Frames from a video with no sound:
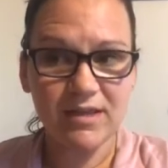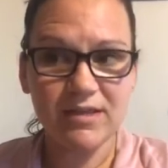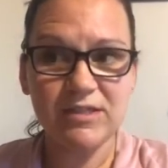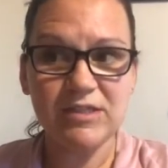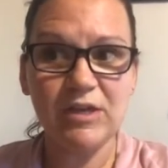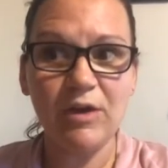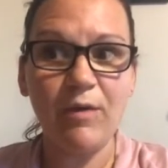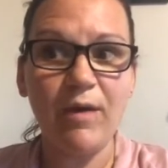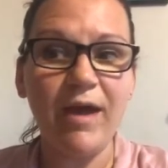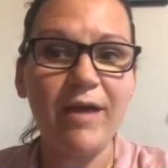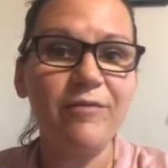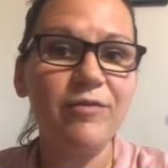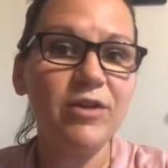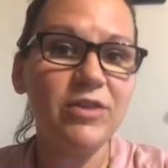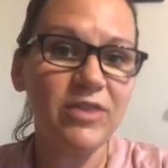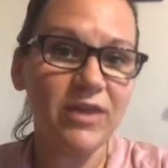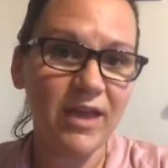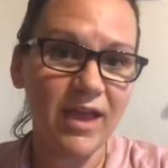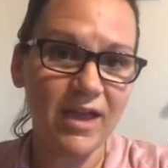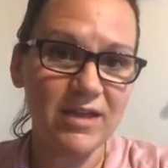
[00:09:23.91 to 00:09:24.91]
So
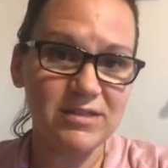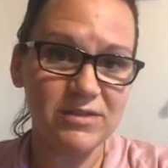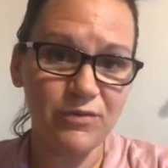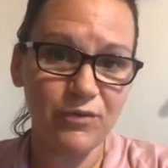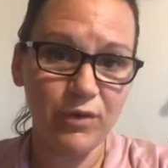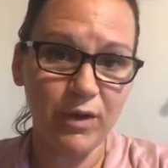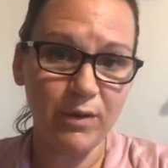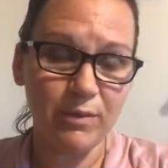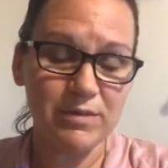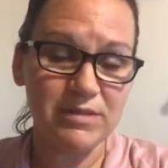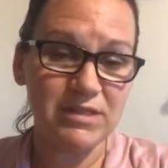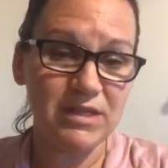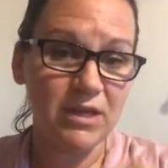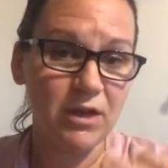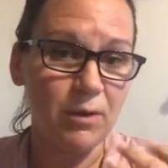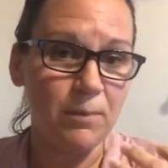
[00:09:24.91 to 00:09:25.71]
everything has a frequency.